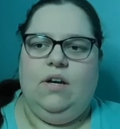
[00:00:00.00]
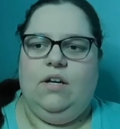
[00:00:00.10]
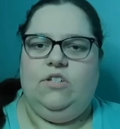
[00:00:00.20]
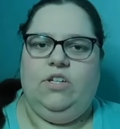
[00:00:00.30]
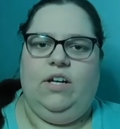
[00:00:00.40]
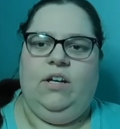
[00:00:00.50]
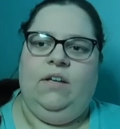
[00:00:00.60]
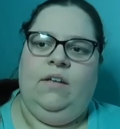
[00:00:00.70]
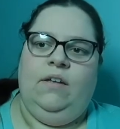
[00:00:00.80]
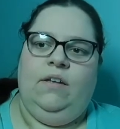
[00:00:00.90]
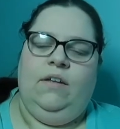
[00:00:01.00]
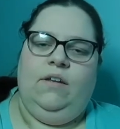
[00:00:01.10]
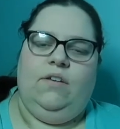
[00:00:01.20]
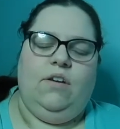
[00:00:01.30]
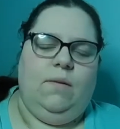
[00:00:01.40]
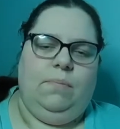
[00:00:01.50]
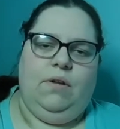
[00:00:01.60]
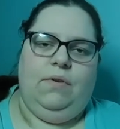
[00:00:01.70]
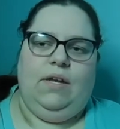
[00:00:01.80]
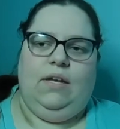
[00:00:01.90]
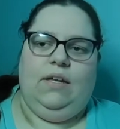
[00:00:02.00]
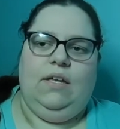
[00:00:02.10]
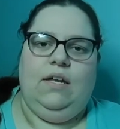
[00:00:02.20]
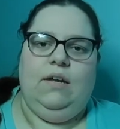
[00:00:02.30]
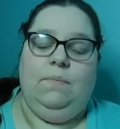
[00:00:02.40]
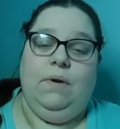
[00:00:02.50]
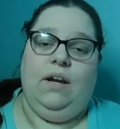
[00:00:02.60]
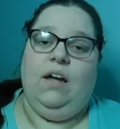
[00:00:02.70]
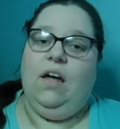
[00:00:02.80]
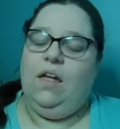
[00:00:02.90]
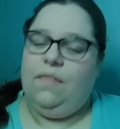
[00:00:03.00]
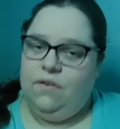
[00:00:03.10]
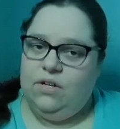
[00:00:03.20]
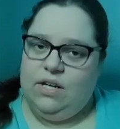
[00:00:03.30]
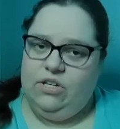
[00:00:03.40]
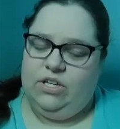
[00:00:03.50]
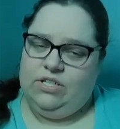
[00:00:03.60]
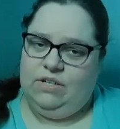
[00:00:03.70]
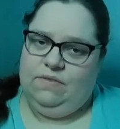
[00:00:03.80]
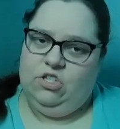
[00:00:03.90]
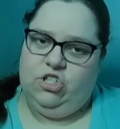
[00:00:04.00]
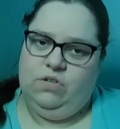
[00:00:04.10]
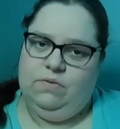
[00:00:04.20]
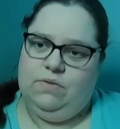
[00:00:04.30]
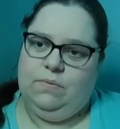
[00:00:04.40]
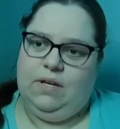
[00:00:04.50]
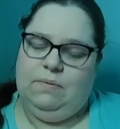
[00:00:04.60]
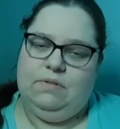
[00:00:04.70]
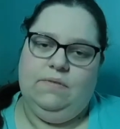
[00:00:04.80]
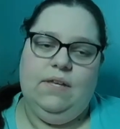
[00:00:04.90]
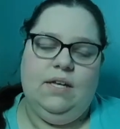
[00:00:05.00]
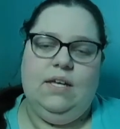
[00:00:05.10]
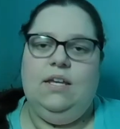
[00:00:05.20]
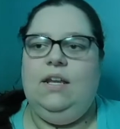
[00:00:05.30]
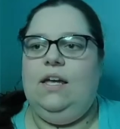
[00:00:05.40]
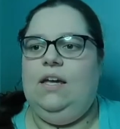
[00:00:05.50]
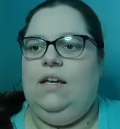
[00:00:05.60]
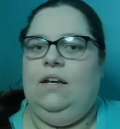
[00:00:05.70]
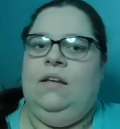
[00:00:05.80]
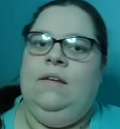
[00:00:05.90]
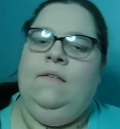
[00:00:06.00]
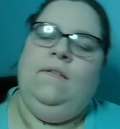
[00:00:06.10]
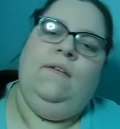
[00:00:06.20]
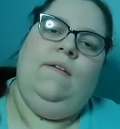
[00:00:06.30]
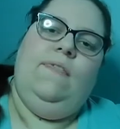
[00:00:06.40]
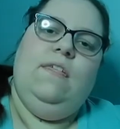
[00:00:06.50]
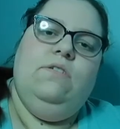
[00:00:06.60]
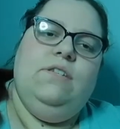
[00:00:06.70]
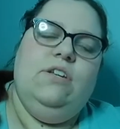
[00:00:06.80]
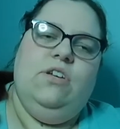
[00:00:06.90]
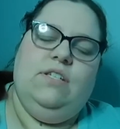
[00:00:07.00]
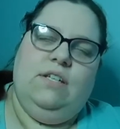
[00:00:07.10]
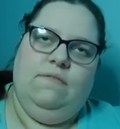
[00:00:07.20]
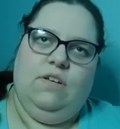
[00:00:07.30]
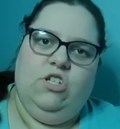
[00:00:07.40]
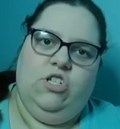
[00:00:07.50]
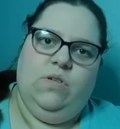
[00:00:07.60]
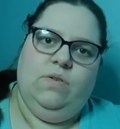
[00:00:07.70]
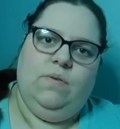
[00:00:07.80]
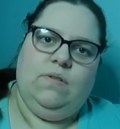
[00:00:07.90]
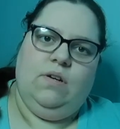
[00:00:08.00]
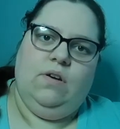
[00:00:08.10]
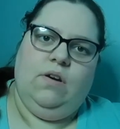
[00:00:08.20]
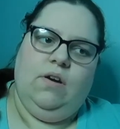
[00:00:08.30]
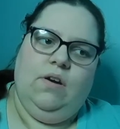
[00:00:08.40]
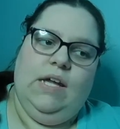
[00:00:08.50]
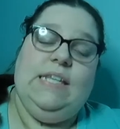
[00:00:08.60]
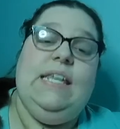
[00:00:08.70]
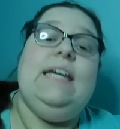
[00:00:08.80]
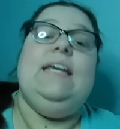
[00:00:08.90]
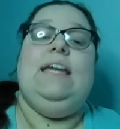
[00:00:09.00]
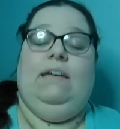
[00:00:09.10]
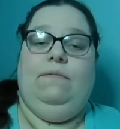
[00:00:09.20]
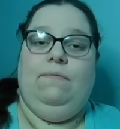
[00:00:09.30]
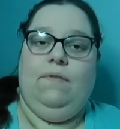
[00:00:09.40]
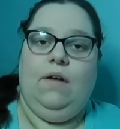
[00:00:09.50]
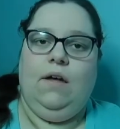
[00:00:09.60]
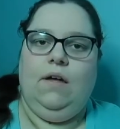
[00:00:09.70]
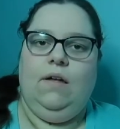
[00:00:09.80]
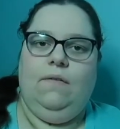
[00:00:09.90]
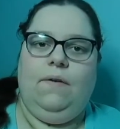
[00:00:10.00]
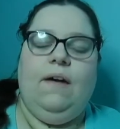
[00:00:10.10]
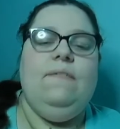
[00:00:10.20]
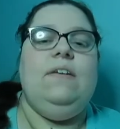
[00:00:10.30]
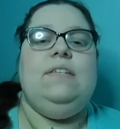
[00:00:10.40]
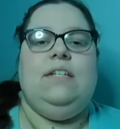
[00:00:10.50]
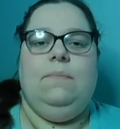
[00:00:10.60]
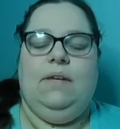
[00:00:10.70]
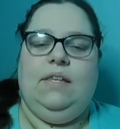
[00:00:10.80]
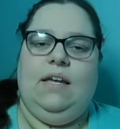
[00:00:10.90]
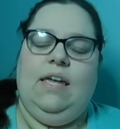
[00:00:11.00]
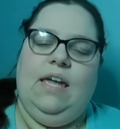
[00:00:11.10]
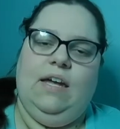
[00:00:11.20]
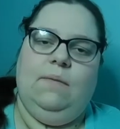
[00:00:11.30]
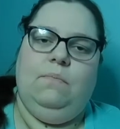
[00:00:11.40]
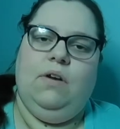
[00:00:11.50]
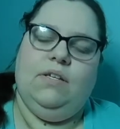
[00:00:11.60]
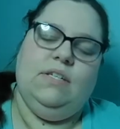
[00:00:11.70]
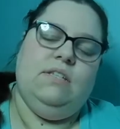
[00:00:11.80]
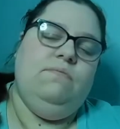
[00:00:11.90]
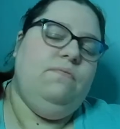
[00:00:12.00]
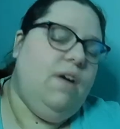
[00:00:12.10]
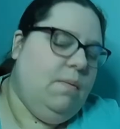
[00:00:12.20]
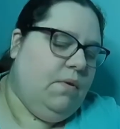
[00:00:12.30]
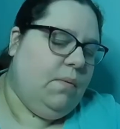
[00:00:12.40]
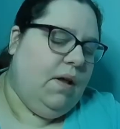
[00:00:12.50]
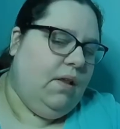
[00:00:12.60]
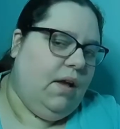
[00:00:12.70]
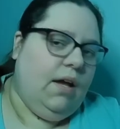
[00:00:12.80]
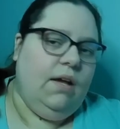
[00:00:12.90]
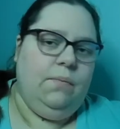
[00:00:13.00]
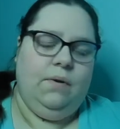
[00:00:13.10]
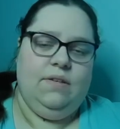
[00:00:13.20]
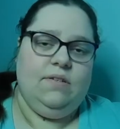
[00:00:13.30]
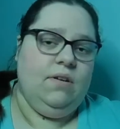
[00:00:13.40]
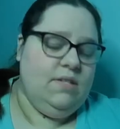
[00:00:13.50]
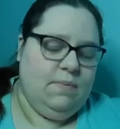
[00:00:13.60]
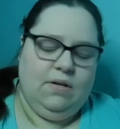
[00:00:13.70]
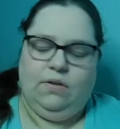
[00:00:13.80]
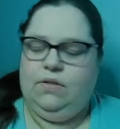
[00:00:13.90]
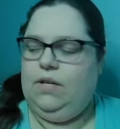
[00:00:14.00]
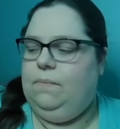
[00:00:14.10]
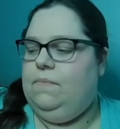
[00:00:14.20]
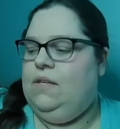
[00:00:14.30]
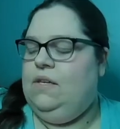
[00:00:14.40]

nausea, not bloating, but other digestive issues when I was vegan, and those digestive issues are indicative of having a stomach that can't process fiber well. I was constipated all the time.